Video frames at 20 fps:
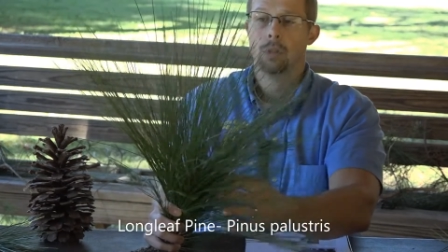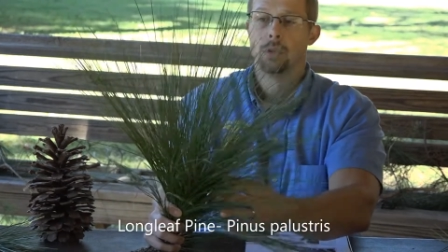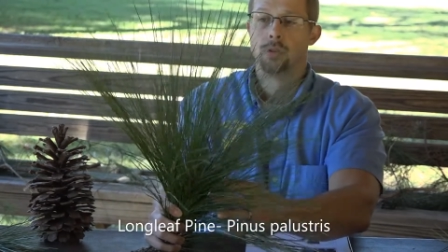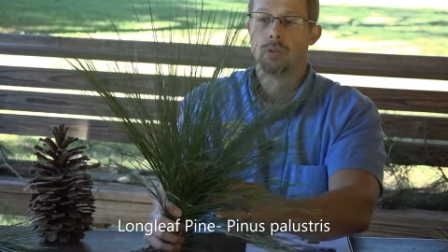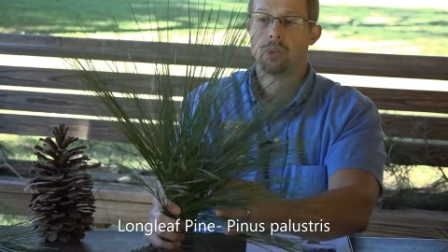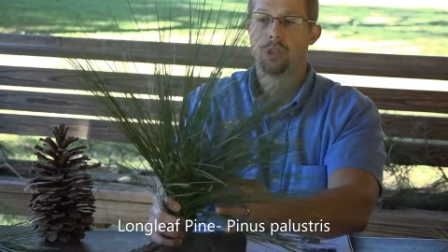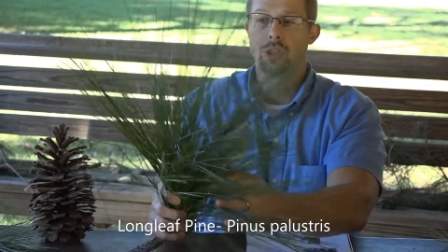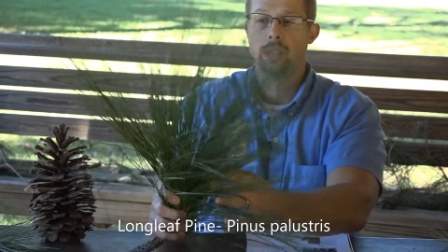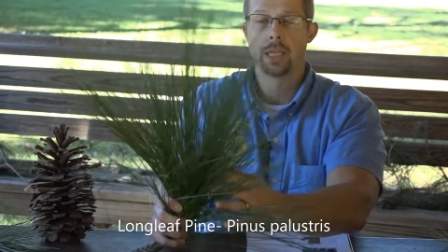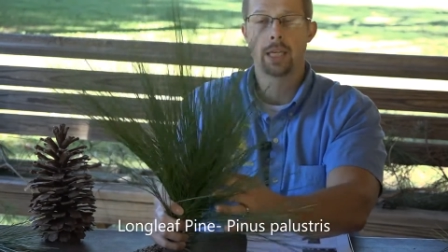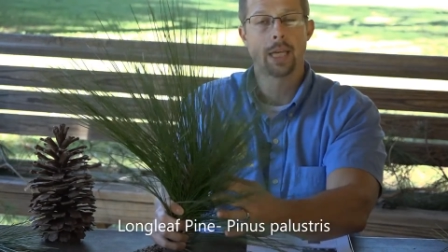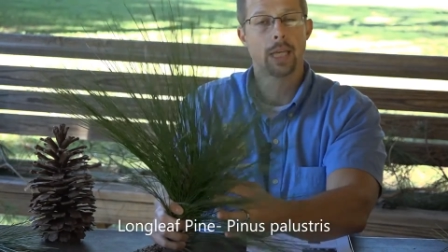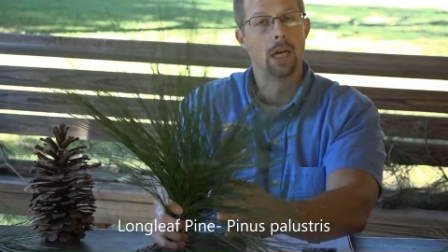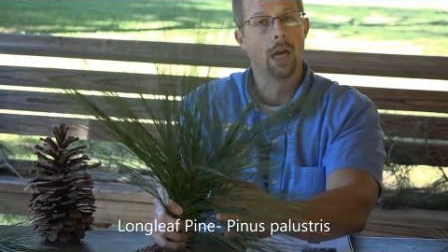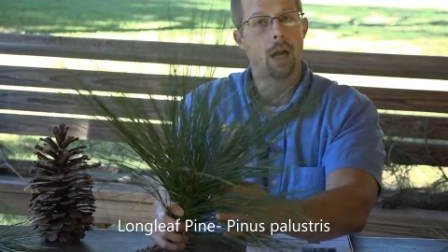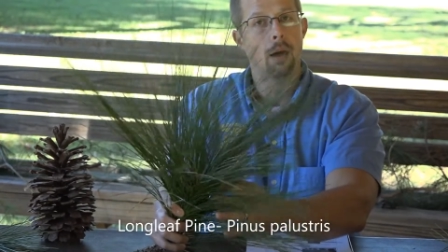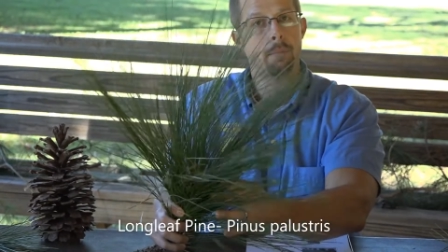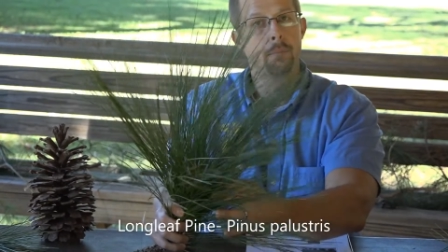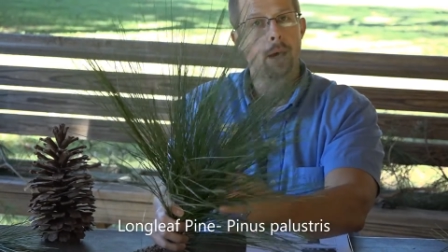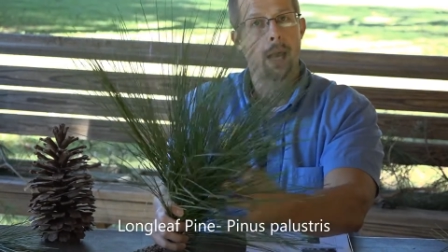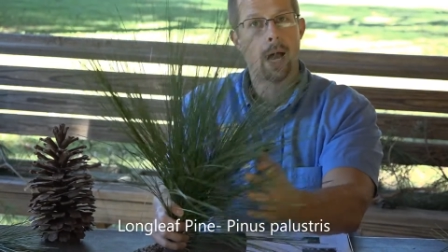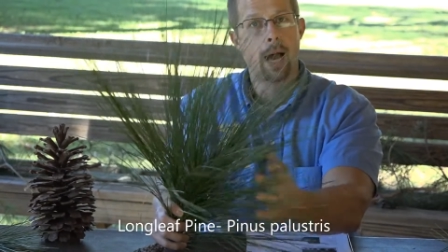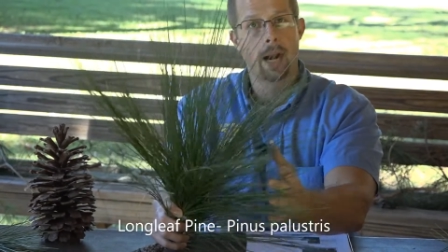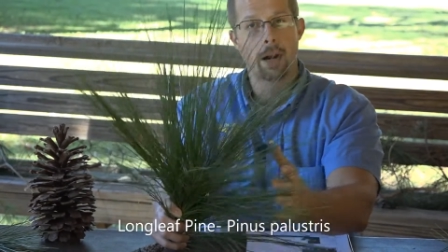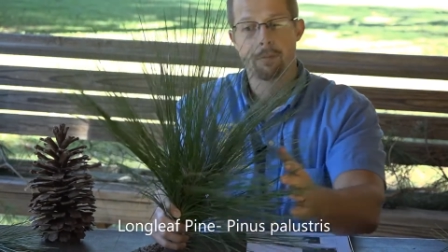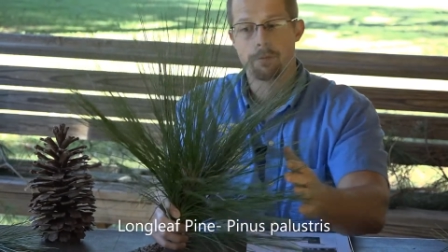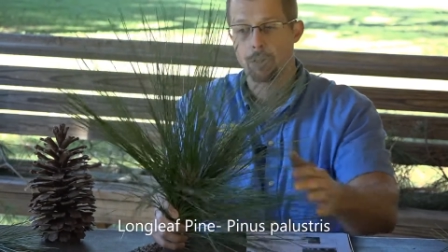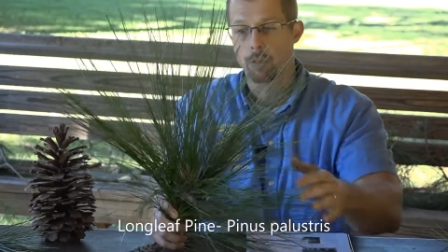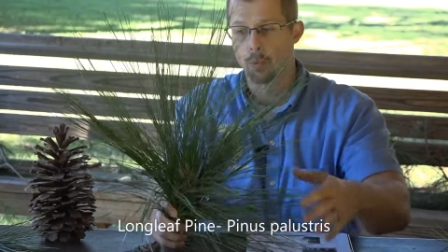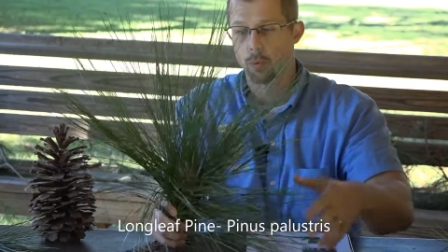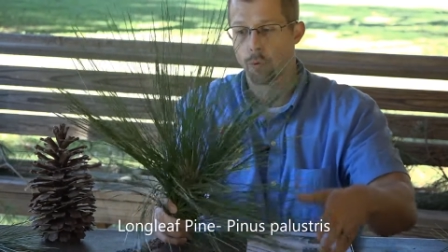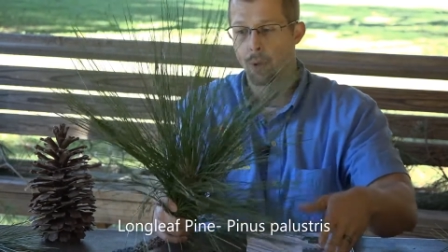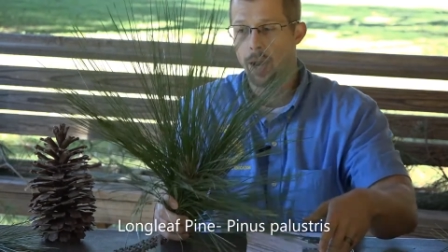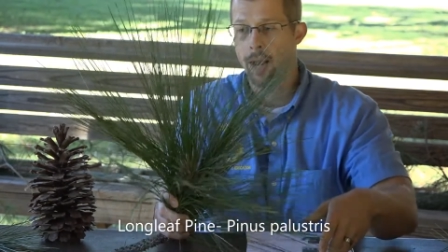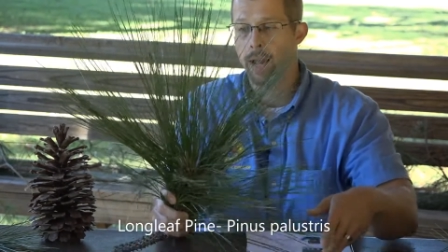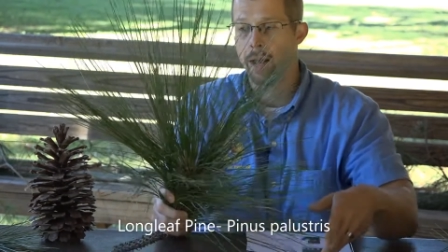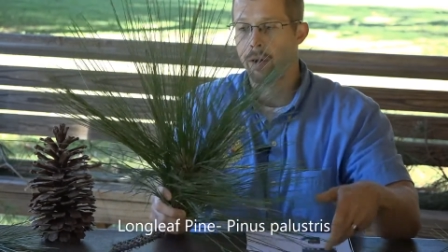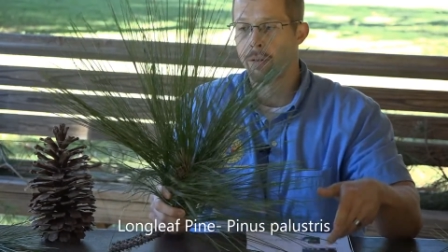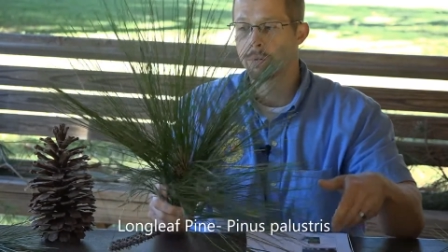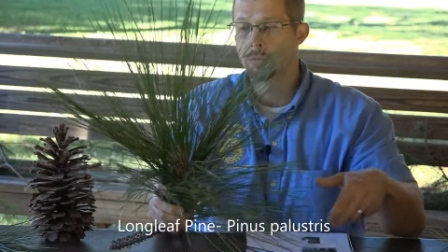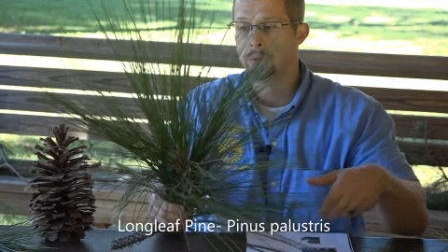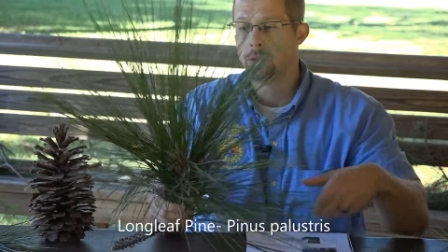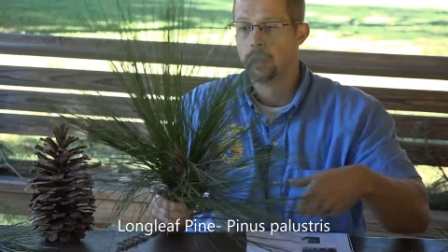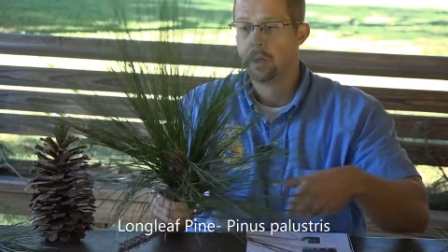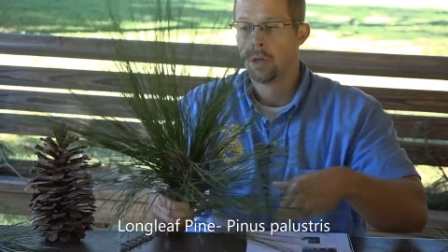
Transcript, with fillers: sticking up out of the ground,